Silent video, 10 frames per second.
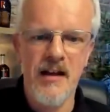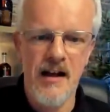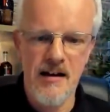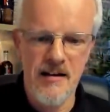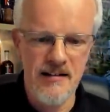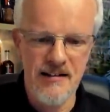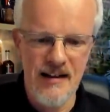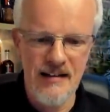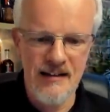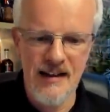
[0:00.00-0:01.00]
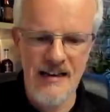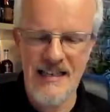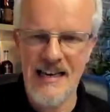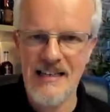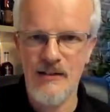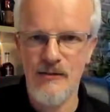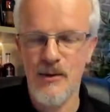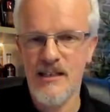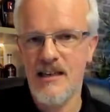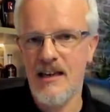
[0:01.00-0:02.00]
assessor
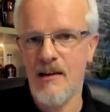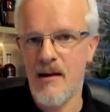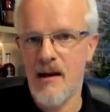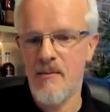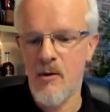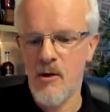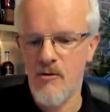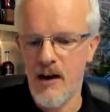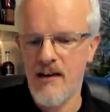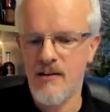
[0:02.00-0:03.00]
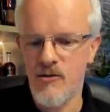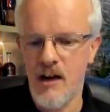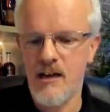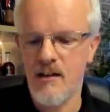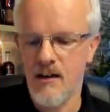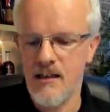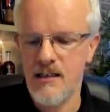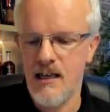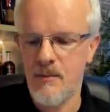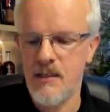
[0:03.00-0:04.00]
of whiskey. I'm on record regularly
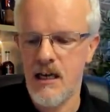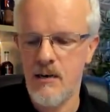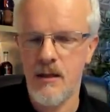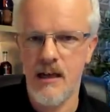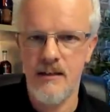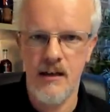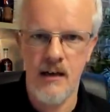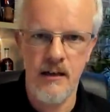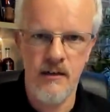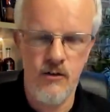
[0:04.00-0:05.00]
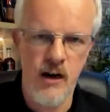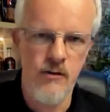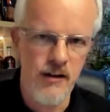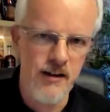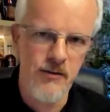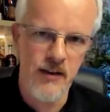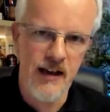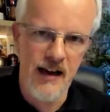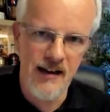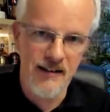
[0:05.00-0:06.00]
saying I'm terrible at it, and I try really,
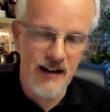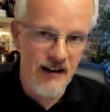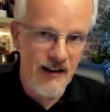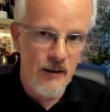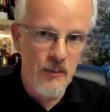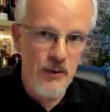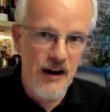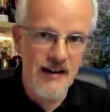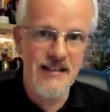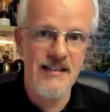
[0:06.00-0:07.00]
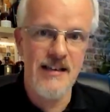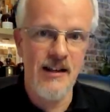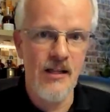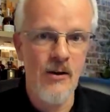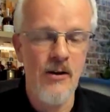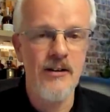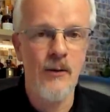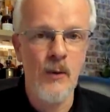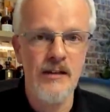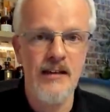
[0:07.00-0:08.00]
really hard. I practice a lot.
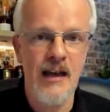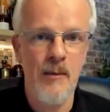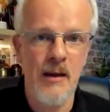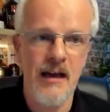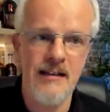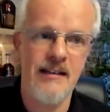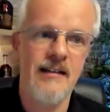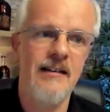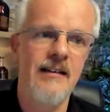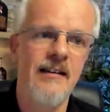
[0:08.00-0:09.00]
I want to get better.